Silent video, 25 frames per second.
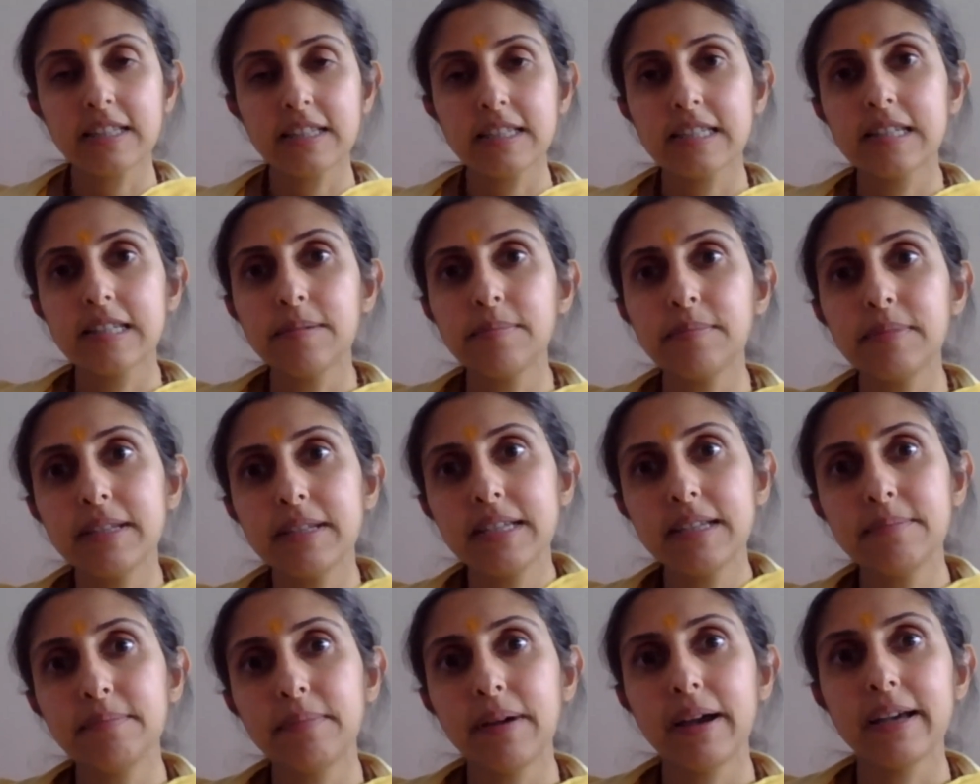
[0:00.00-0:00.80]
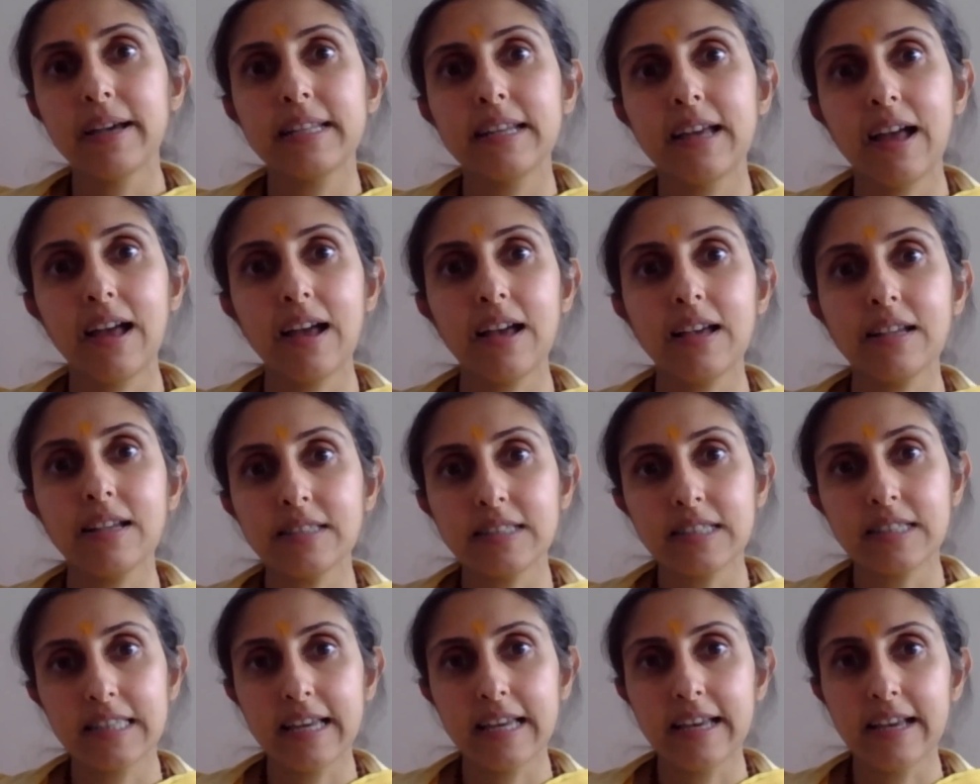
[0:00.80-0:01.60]
Somebody might
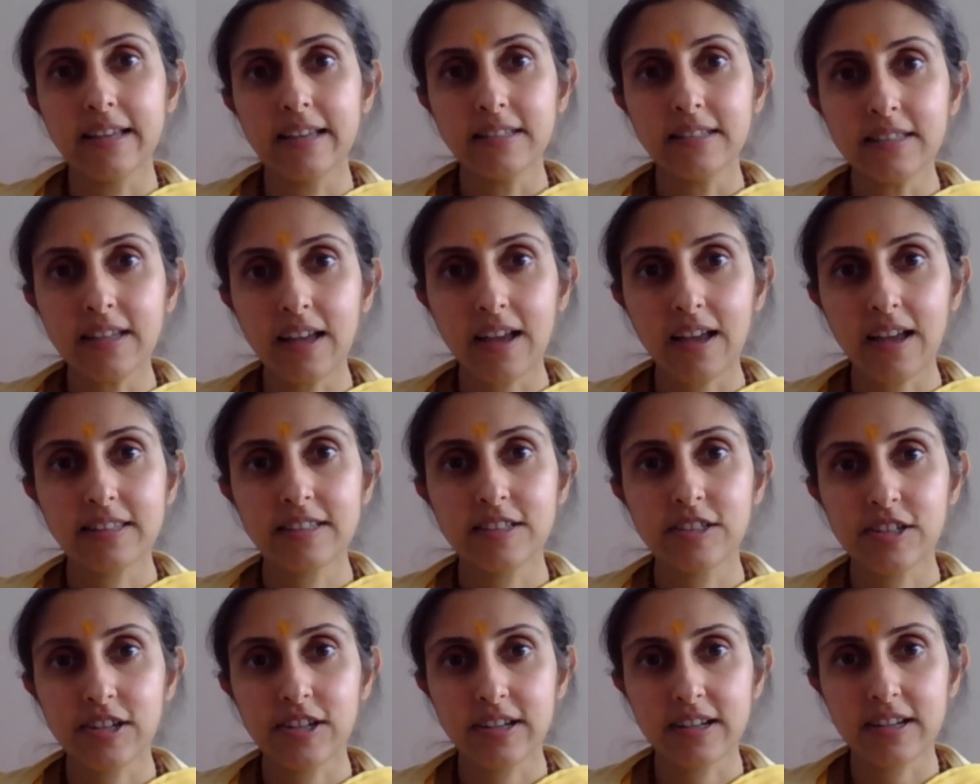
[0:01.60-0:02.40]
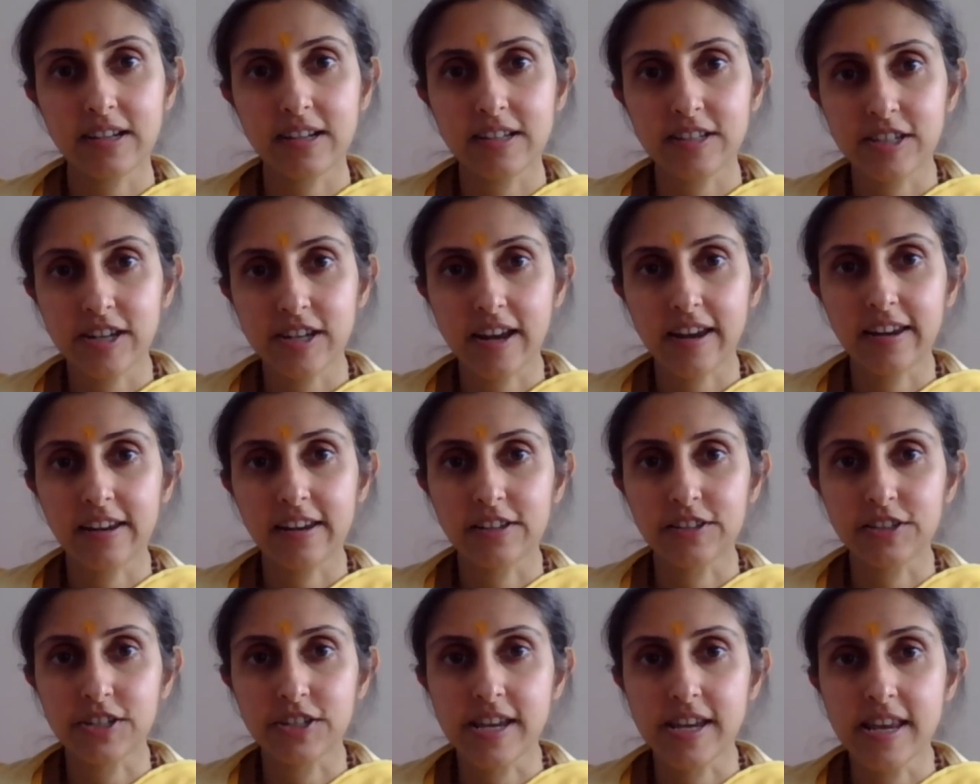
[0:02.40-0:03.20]
ask then, Adi
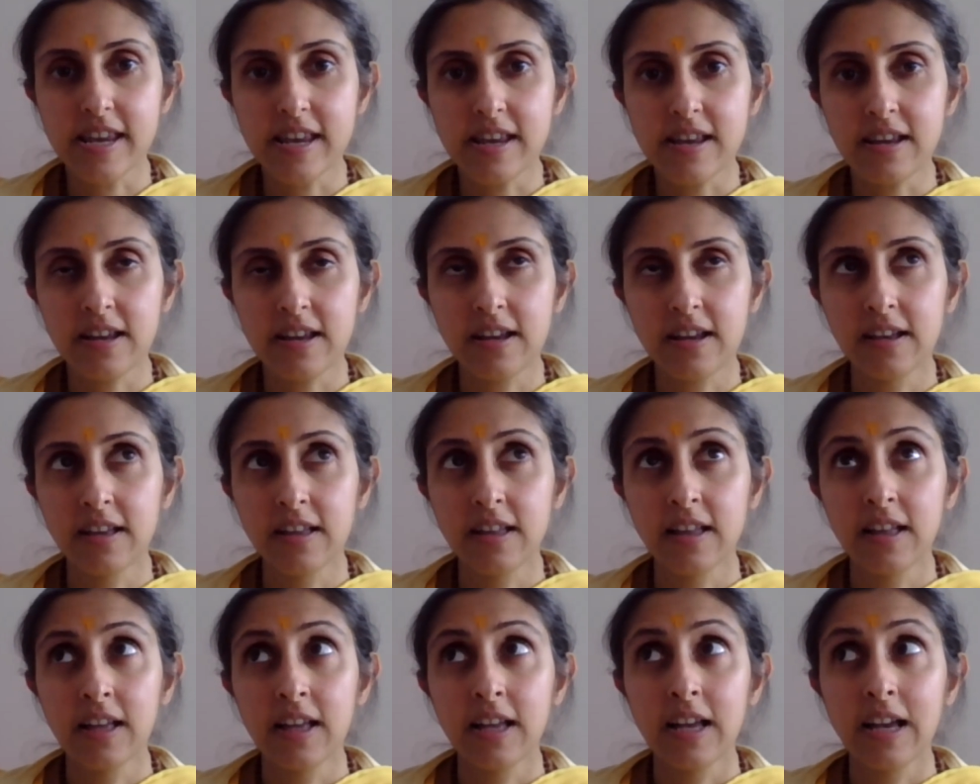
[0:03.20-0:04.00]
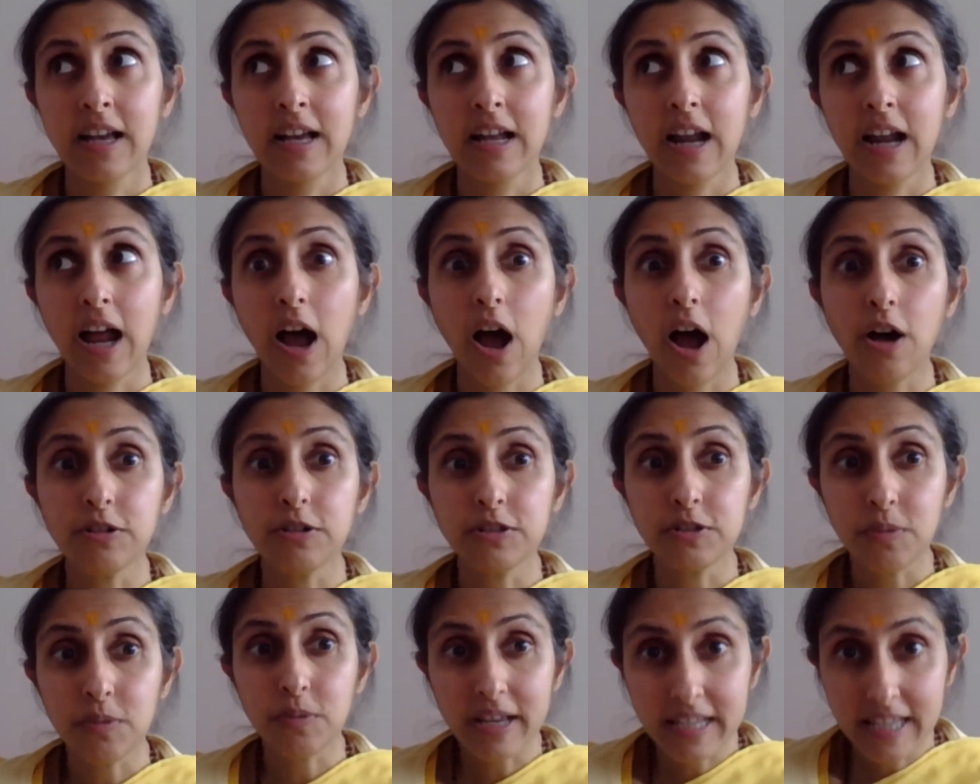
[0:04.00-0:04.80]
Shankaracharya-ji,
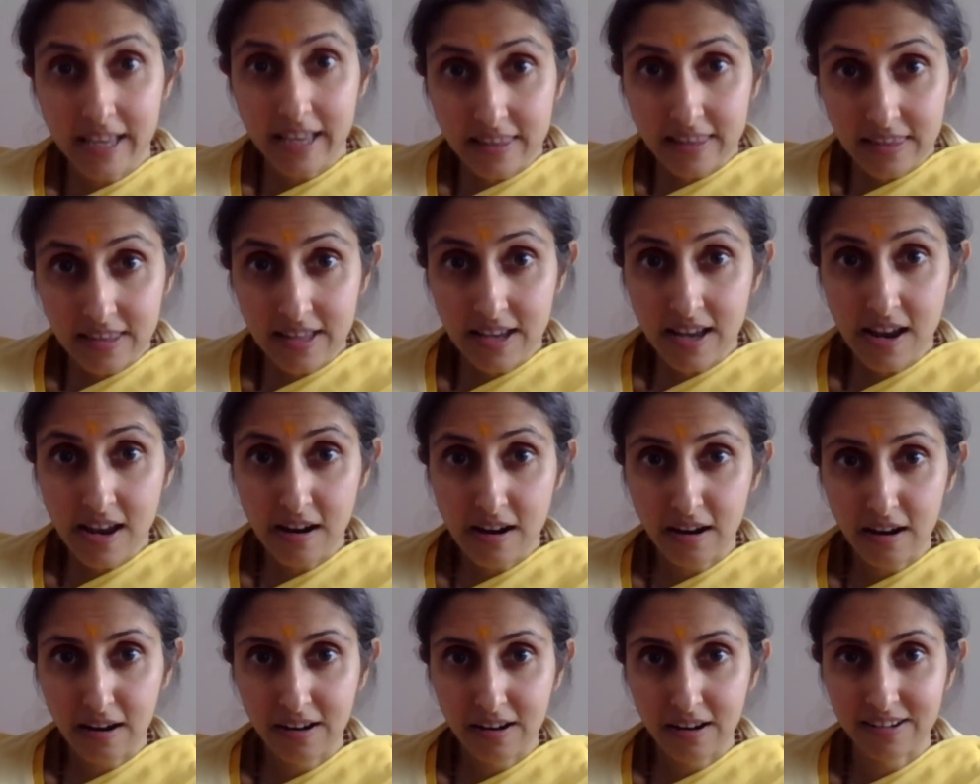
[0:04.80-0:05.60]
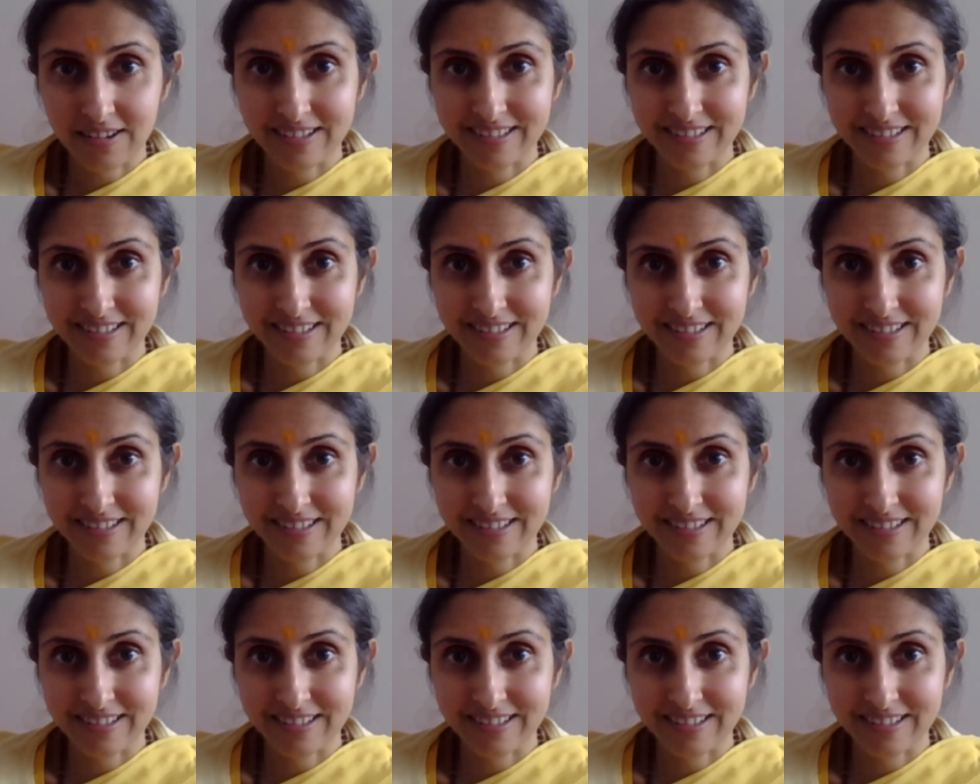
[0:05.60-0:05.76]
how do I get there?